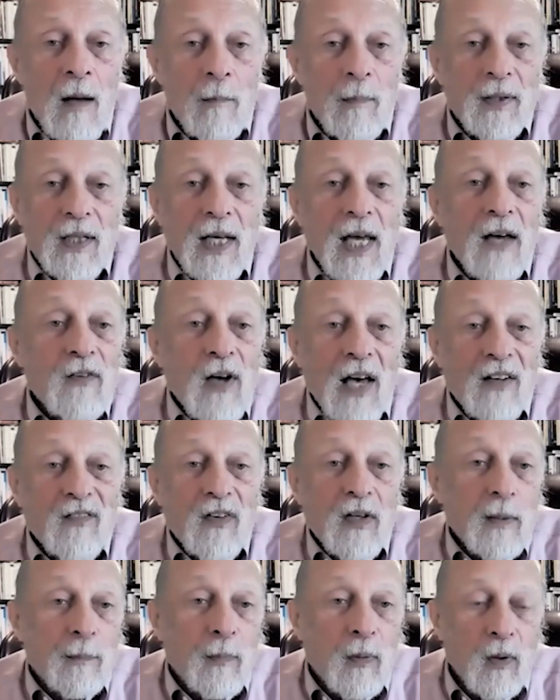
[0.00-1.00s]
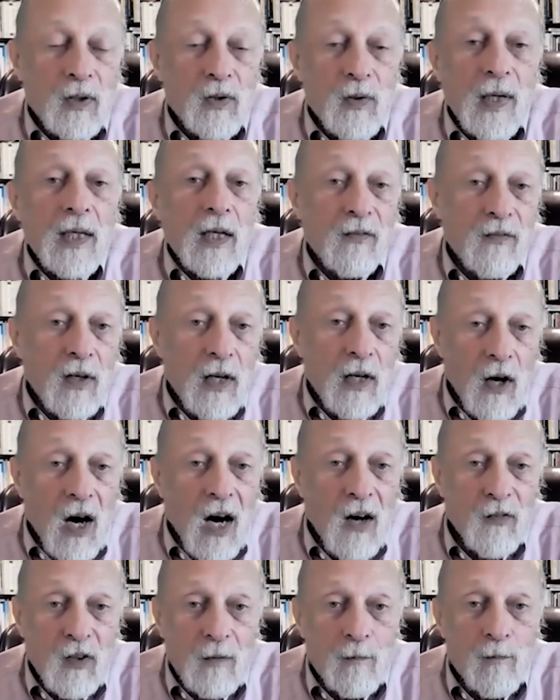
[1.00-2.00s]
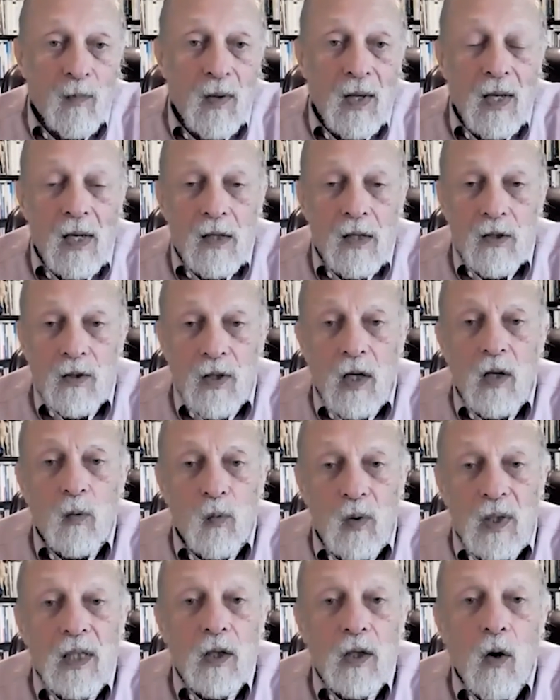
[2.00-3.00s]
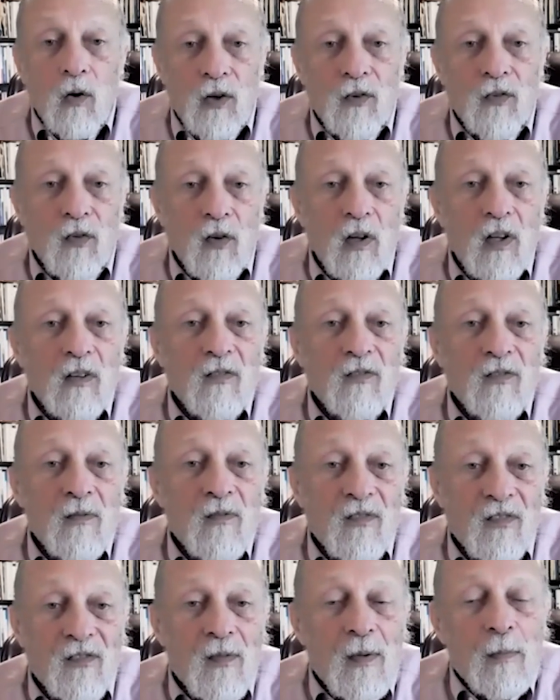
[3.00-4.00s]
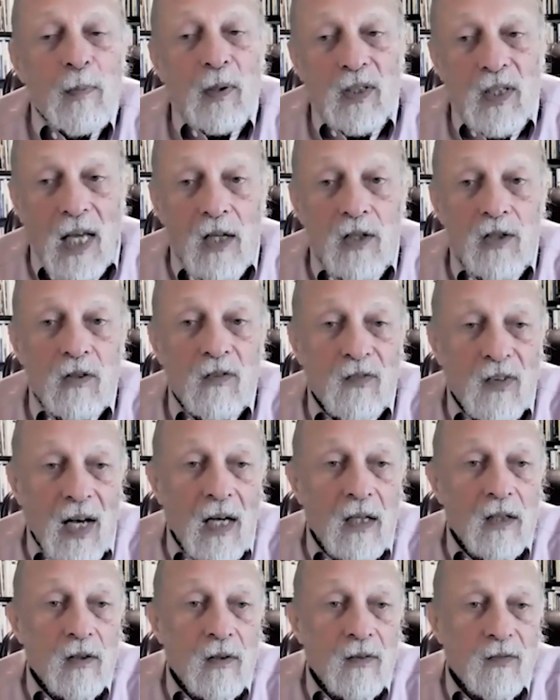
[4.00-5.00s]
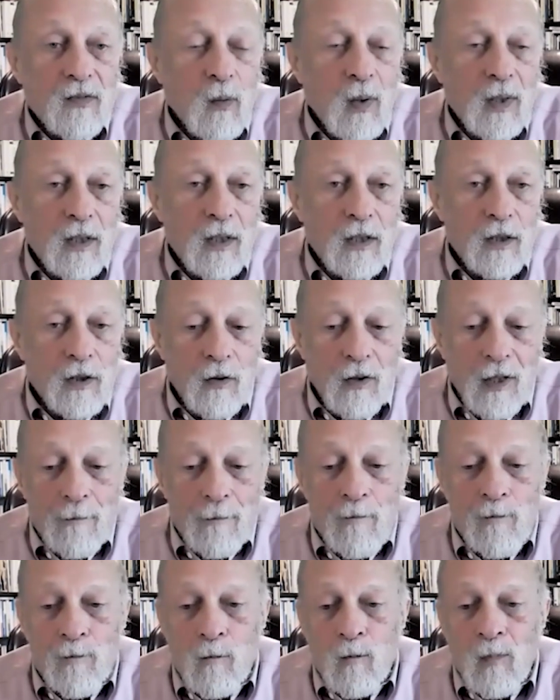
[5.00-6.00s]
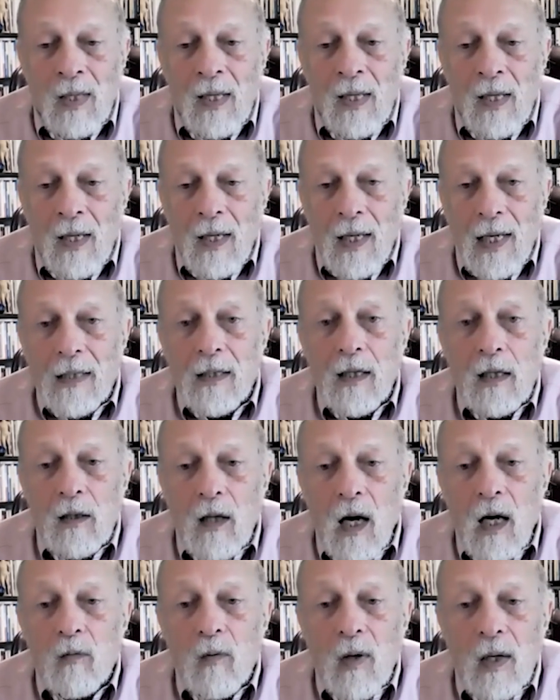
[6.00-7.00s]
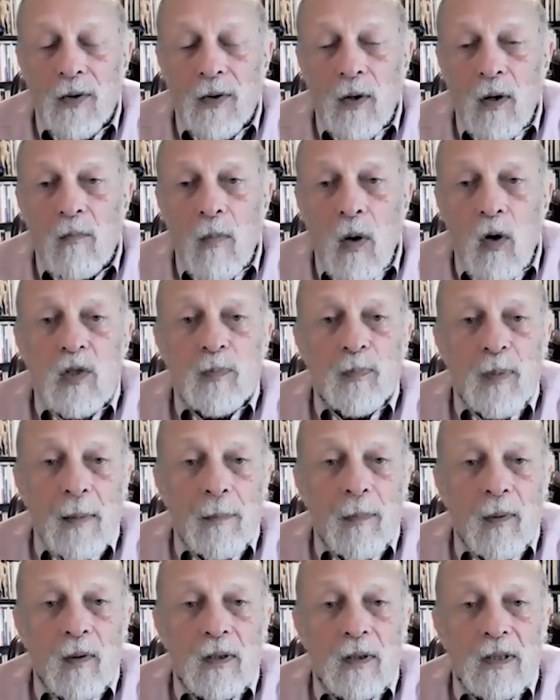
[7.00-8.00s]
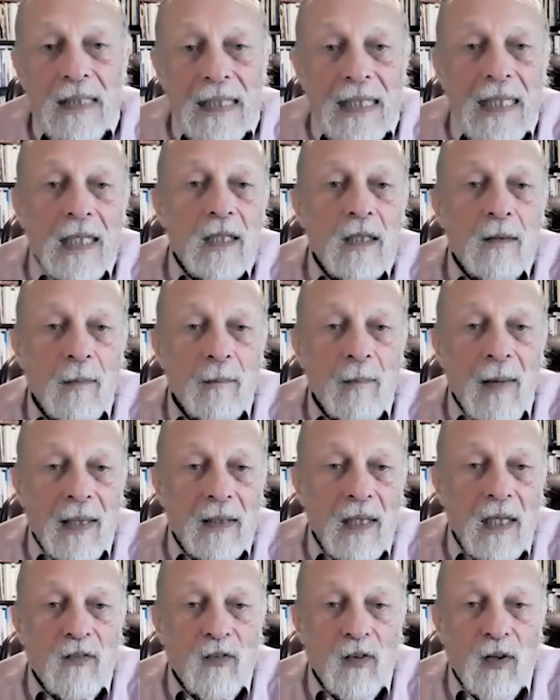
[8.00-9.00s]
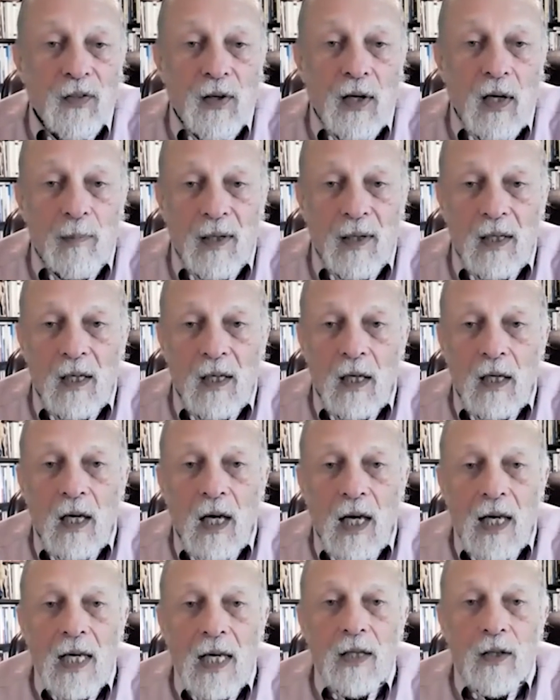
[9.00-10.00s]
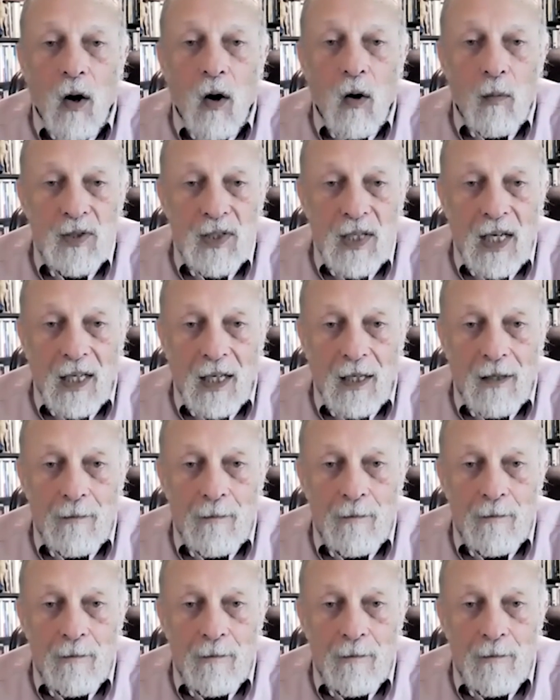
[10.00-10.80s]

but they have had very poor training very often. So they don't really know the full potential value of what they're doing. In the long run, though, most people need magnetic field therapy in the home setting.